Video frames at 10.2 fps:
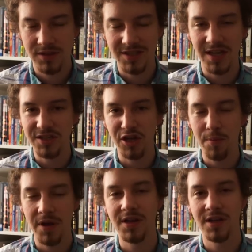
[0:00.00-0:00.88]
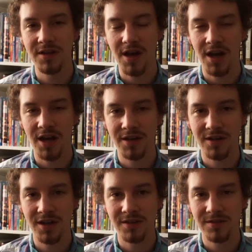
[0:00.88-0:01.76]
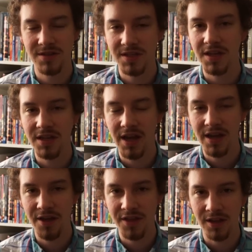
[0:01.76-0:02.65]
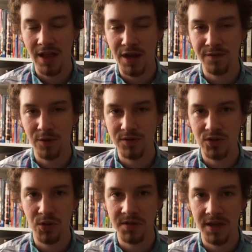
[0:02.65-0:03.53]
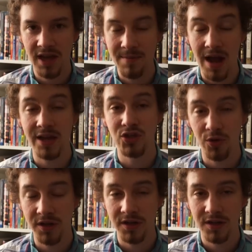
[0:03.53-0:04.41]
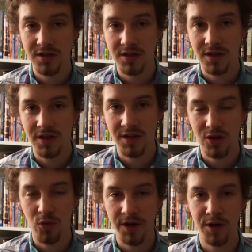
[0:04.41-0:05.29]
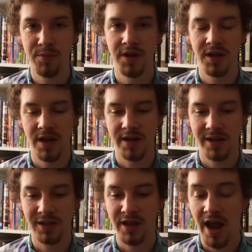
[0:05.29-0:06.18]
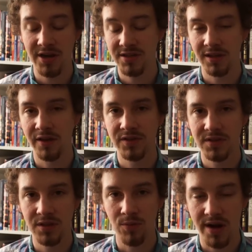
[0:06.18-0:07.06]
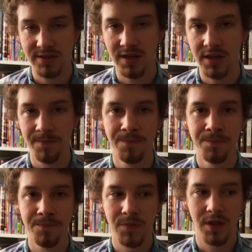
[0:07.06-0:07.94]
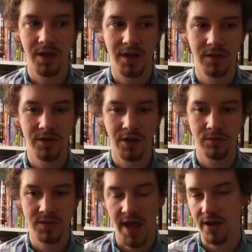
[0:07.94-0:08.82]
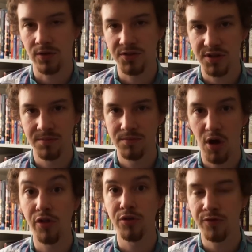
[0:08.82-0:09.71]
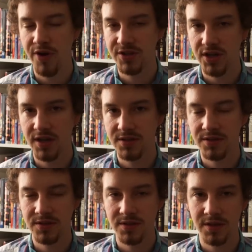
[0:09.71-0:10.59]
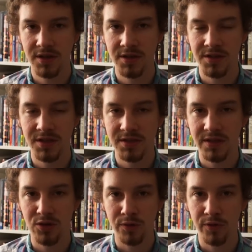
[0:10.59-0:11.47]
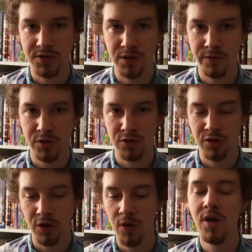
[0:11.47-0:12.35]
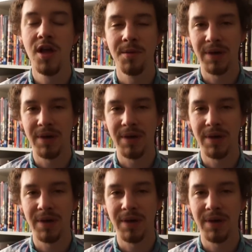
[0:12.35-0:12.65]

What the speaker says: dissenting opinion on City. I think a lot of folks enjoyed that game. I enjoyed it quite a bit, and I'd honestly love to see Rocksteady tackle some other franchises in the DC universe in the future, though